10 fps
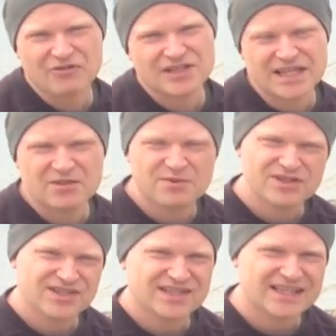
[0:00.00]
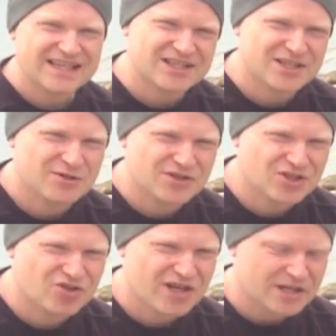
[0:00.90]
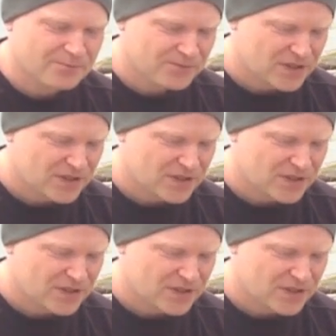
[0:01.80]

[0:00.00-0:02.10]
irritate the person sat next to you on the train.